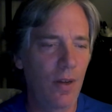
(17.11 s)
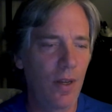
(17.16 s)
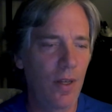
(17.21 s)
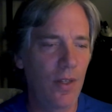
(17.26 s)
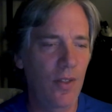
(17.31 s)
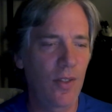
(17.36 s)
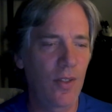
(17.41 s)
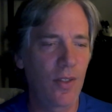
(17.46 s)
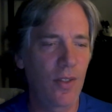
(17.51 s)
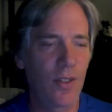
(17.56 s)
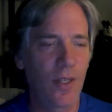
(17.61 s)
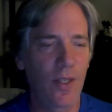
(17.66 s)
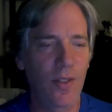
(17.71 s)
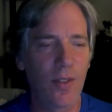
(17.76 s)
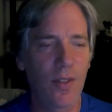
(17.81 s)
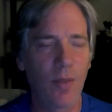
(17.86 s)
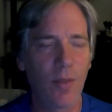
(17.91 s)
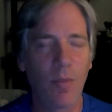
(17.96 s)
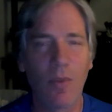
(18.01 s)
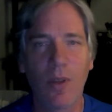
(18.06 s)
and discuss
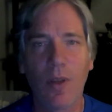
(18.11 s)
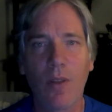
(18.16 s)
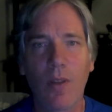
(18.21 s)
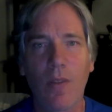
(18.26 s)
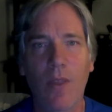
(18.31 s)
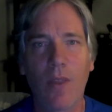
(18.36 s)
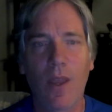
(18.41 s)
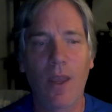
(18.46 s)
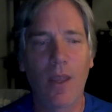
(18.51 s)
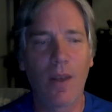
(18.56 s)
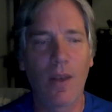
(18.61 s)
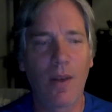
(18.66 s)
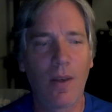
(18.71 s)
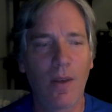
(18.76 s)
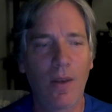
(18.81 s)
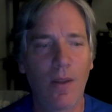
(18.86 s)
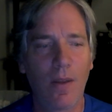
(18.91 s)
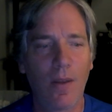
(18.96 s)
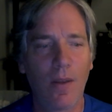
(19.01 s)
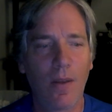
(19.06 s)
something that
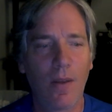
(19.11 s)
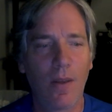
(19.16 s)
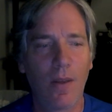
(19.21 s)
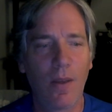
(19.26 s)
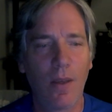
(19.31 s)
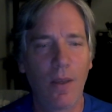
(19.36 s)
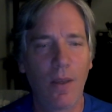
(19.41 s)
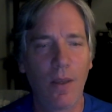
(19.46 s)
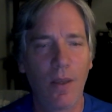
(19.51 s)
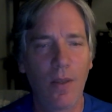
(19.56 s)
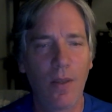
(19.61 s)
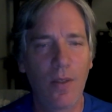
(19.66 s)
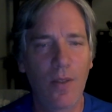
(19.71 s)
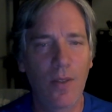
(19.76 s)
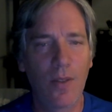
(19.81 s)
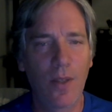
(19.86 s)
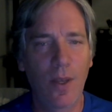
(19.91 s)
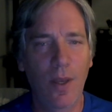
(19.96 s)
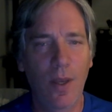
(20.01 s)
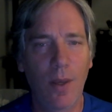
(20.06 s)

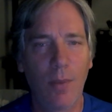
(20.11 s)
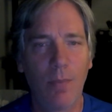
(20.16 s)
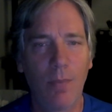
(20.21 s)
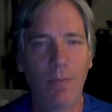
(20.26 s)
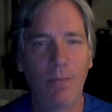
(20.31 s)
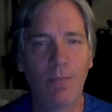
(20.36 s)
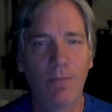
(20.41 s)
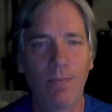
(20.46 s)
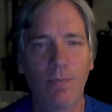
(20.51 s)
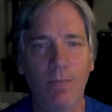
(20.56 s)
is new